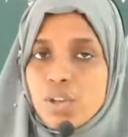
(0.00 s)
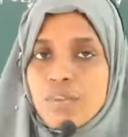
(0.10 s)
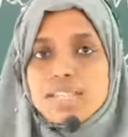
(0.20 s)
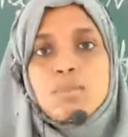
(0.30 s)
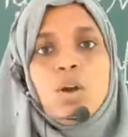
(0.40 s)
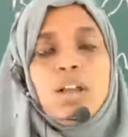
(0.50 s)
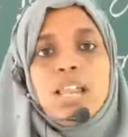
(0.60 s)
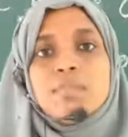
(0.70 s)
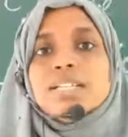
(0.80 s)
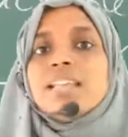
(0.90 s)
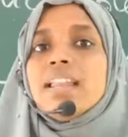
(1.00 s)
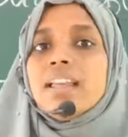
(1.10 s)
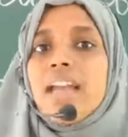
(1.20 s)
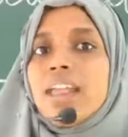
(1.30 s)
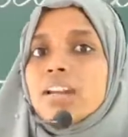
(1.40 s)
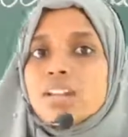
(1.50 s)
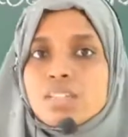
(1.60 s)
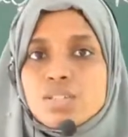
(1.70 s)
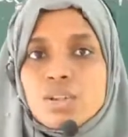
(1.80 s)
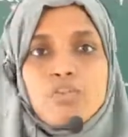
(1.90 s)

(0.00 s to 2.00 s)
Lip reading: of S block elements and the characteristics